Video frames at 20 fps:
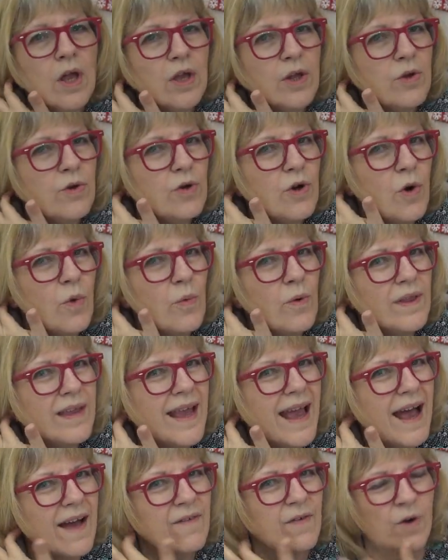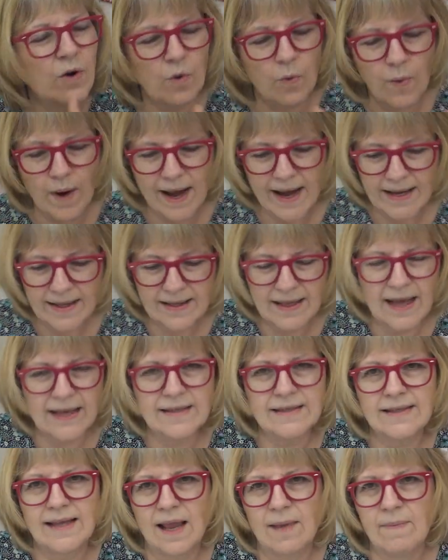you don't really have quite that
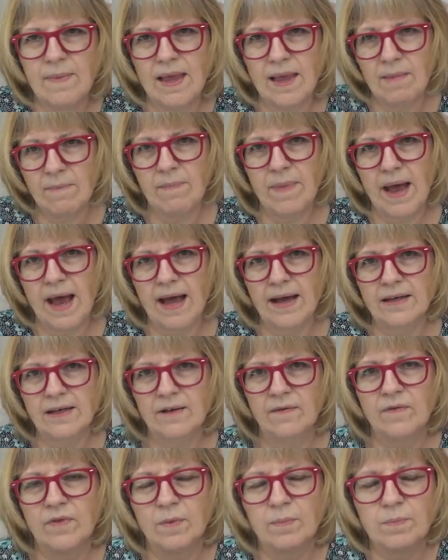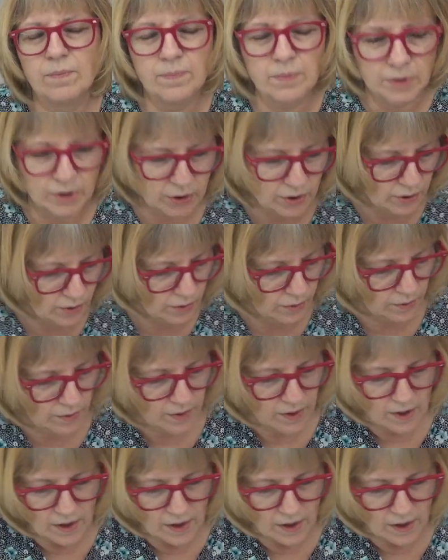same impact of the blue.